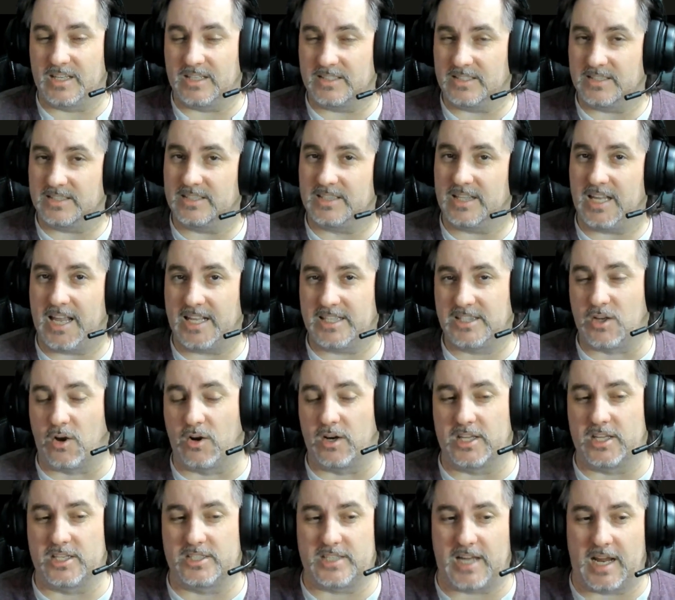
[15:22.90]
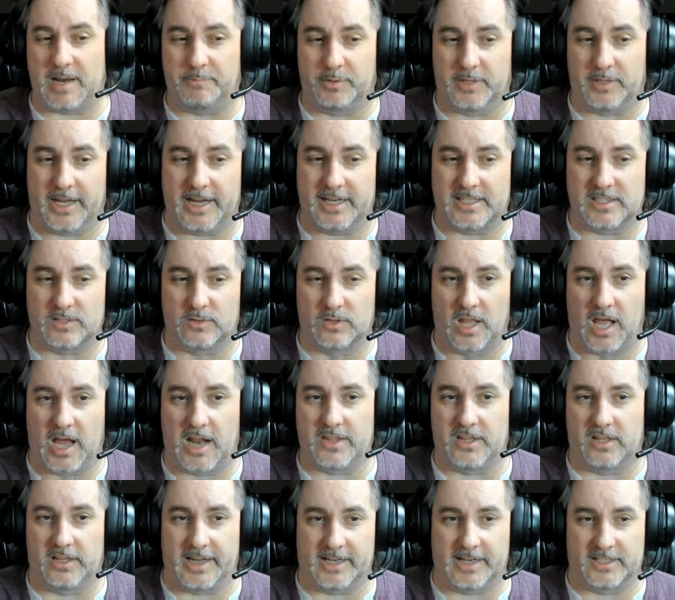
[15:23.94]
It's going in the same place as a lot of the
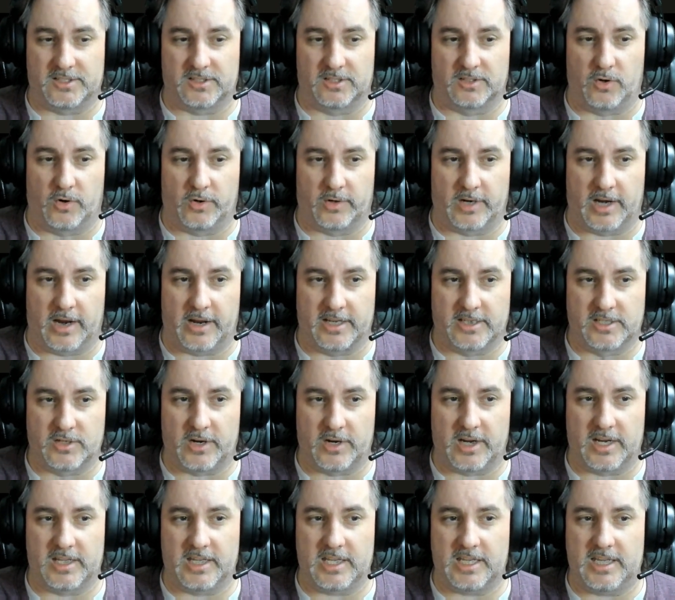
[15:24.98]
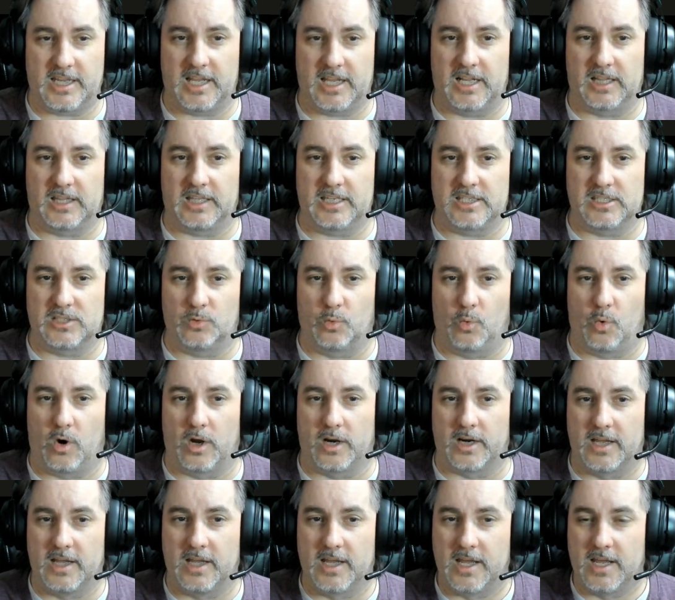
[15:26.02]
Lances are going right now. It's going in the get at least one.
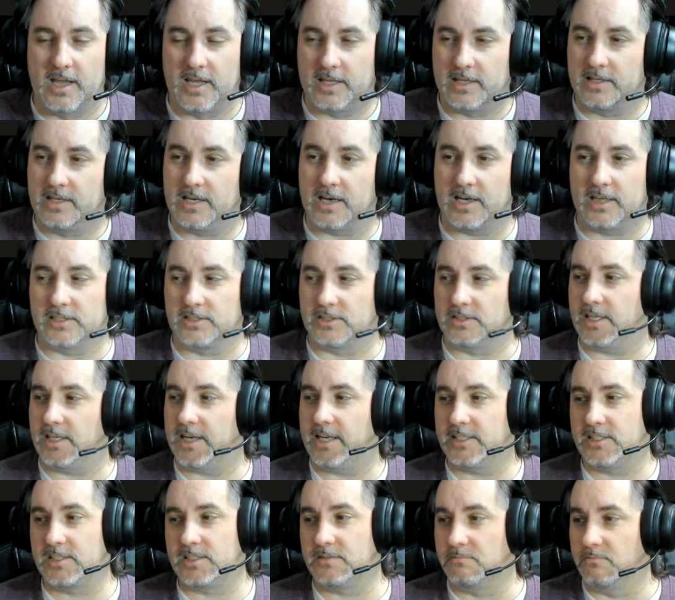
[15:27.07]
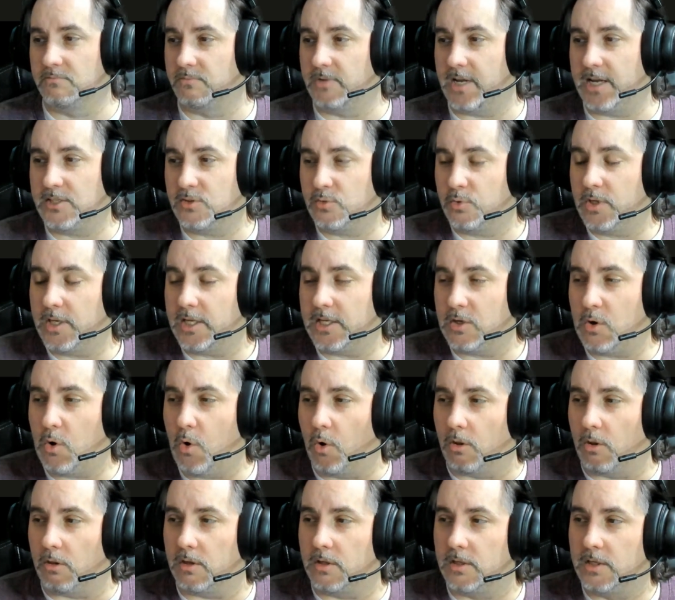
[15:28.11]
Because it's really
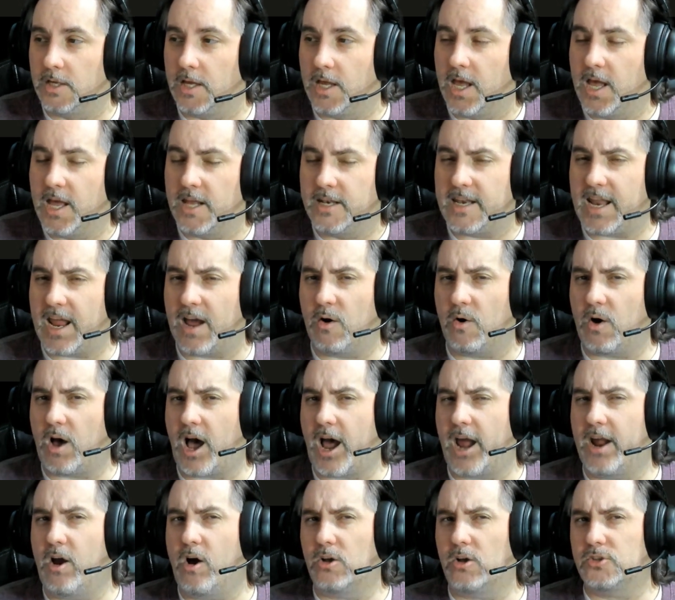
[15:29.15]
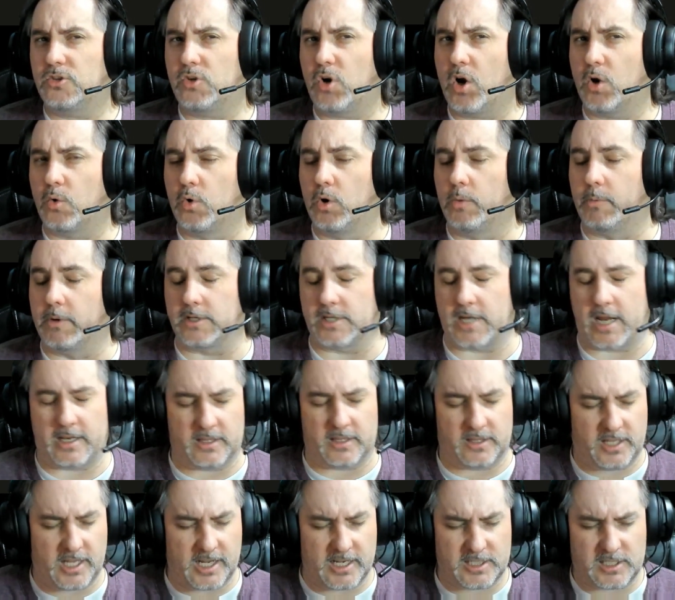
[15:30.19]
cool. Now, I also heard rumors, and
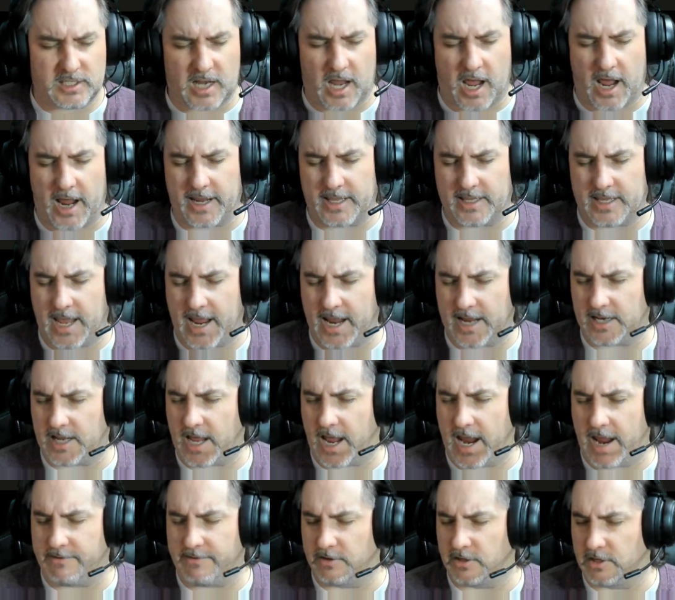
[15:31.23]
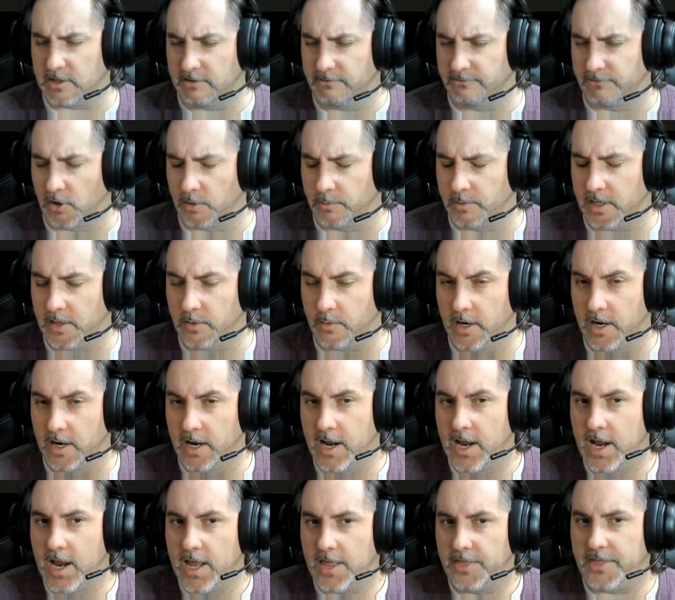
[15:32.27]
this I haven't confirmed anywhere,
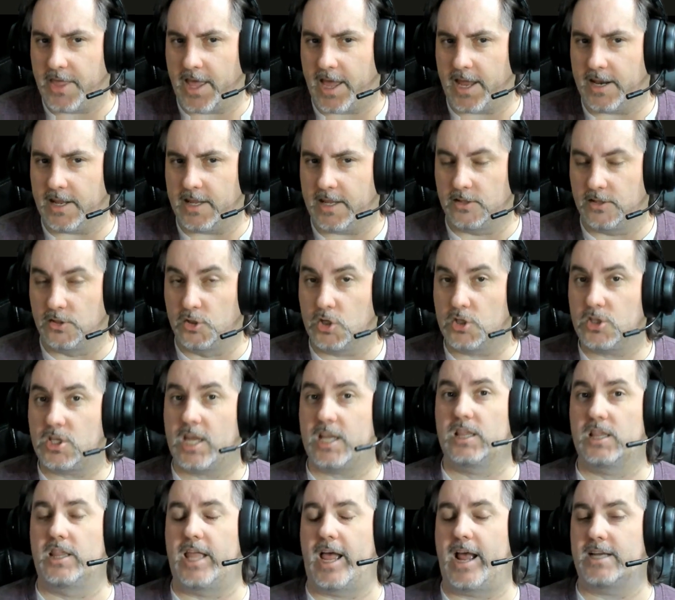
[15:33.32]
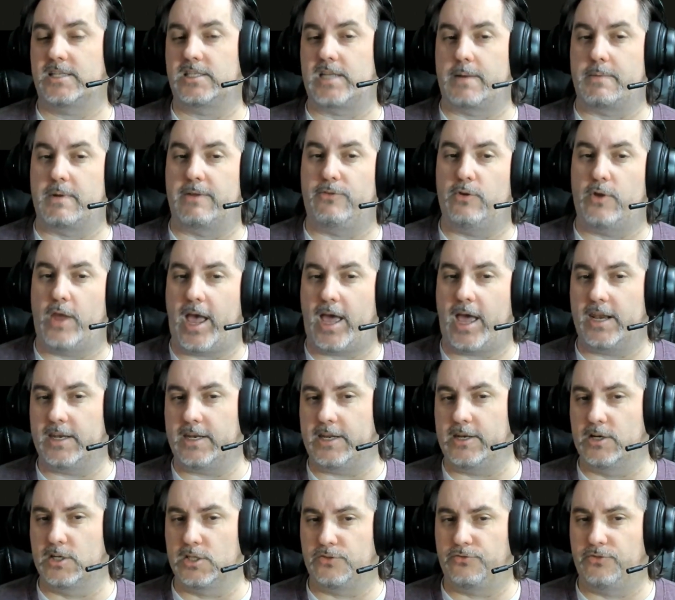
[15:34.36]
that just like last time, if you add an Inner
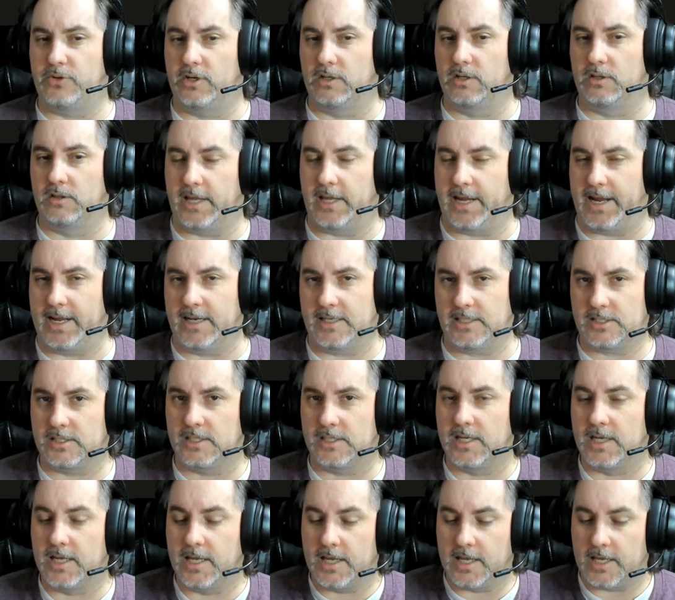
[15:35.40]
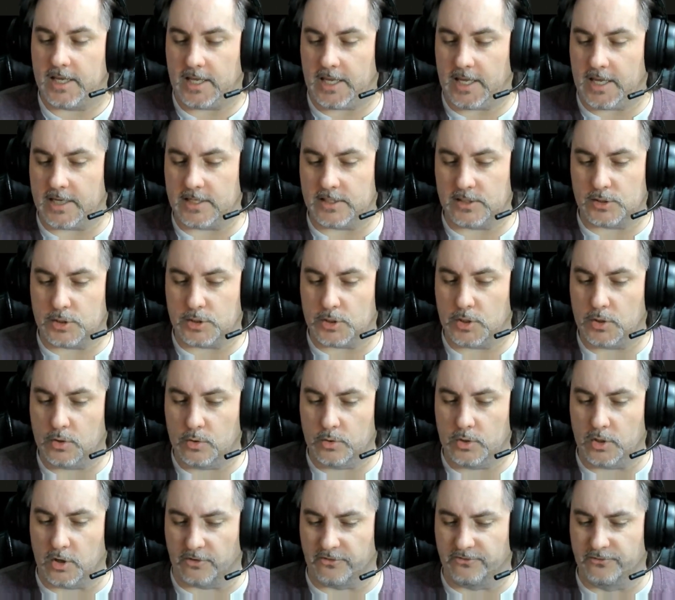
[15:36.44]
Sphere Lance into
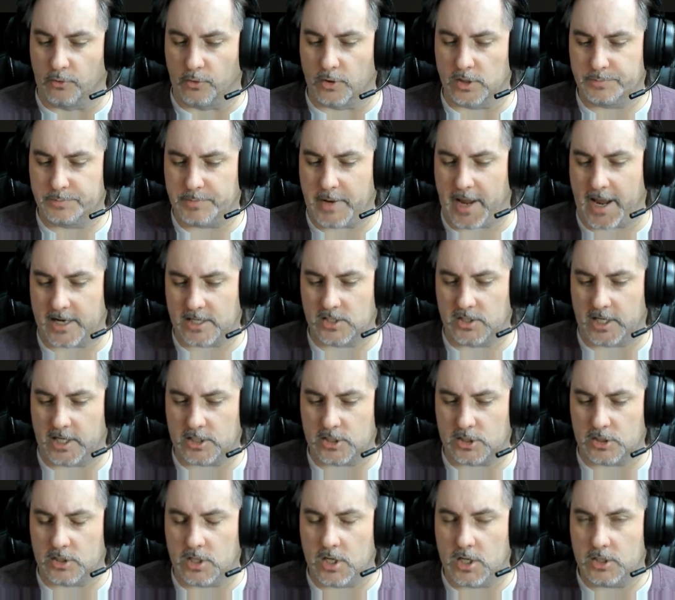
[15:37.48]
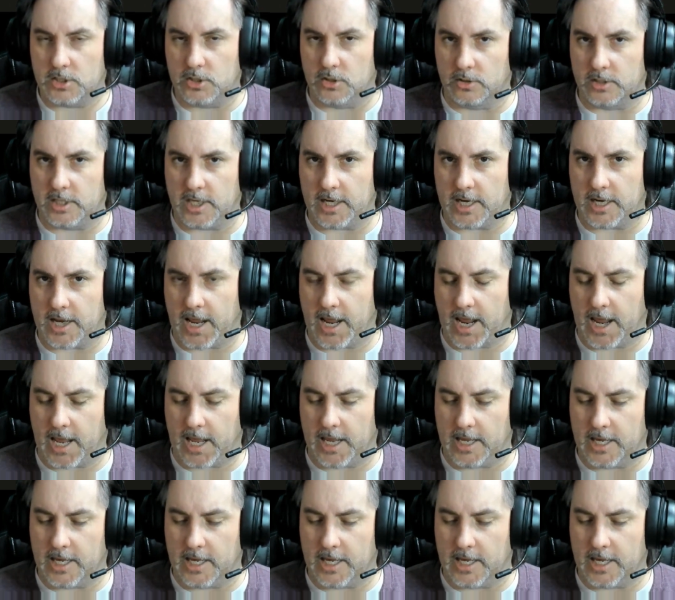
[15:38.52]
your Force Pack selection, you'll get a